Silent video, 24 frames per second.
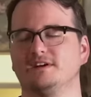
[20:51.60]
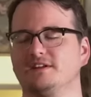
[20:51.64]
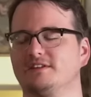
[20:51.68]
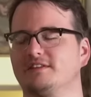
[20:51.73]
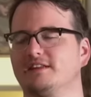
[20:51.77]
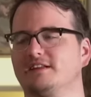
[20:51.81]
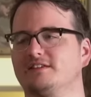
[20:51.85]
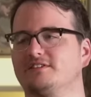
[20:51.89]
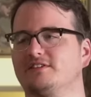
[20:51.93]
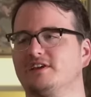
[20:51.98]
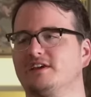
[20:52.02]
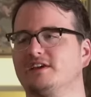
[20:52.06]

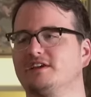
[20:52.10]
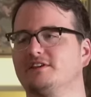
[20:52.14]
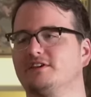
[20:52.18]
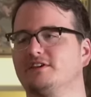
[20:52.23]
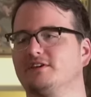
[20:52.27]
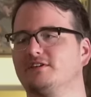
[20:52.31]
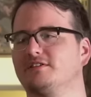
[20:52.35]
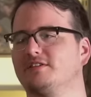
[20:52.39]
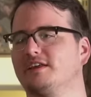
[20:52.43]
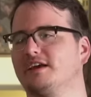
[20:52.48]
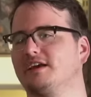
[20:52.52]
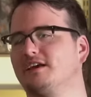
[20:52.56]
that's how you
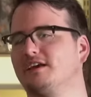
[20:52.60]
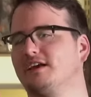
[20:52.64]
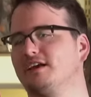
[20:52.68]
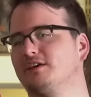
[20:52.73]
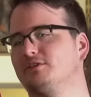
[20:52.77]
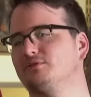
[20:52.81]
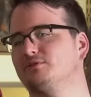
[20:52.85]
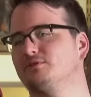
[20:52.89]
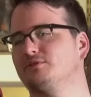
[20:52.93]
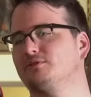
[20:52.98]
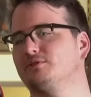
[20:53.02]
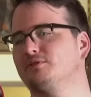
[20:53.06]
know that
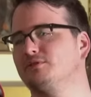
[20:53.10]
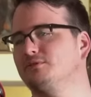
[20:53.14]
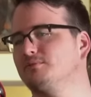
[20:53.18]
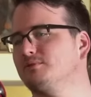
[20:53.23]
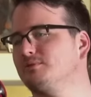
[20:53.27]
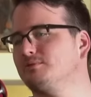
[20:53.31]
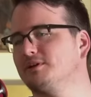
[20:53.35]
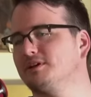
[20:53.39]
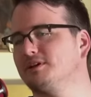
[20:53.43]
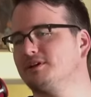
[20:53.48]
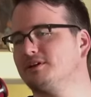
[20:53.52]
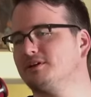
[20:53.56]
Andrew
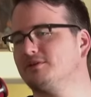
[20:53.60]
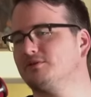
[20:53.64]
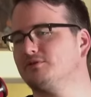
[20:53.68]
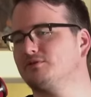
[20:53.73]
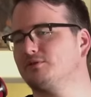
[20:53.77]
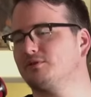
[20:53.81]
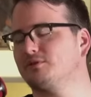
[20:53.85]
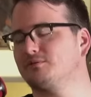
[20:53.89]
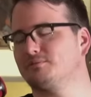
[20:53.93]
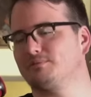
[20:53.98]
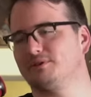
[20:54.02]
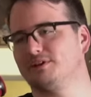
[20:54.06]
Huberman and
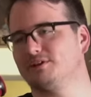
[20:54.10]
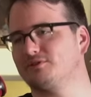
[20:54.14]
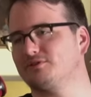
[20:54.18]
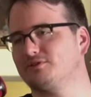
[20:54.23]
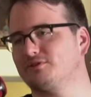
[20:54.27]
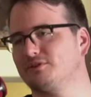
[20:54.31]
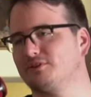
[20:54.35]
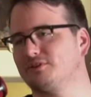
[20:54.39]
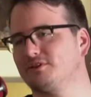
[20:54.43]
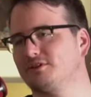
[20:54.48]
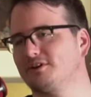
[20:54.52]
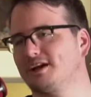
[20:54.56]
Jordan
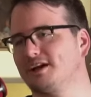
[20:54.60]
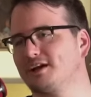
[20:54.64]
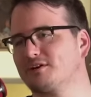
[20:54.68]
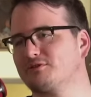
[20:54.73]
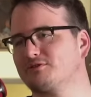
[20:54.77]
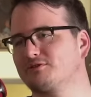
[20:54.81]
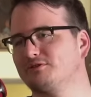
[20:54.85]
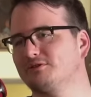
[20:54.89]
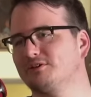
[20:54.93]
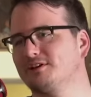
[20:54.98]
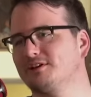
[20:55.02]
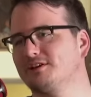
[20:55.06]
Peterson are
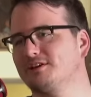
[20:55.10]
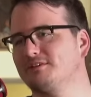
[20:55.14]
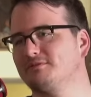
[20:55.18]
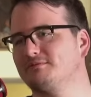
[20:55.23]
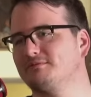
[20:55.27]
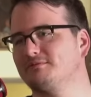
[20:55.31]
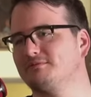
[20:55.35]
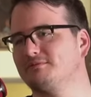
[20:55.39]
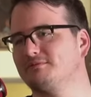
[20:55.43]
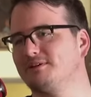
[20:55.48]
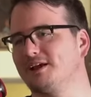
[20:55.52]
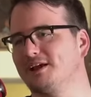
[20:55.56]
actually
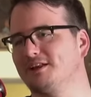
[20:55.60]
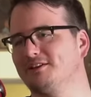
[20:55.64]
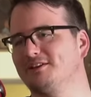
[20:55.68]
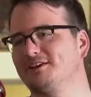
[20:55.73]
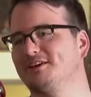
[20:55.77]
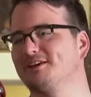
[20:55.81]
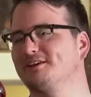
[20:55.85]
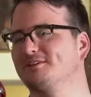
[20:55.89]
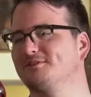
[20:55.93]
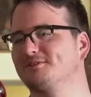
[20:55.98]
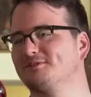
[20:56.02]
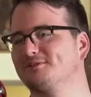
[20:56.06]

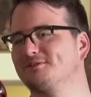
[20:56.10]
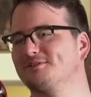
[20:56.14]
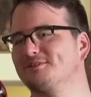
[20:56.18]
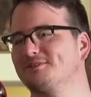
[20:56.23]
aliens. Yeah.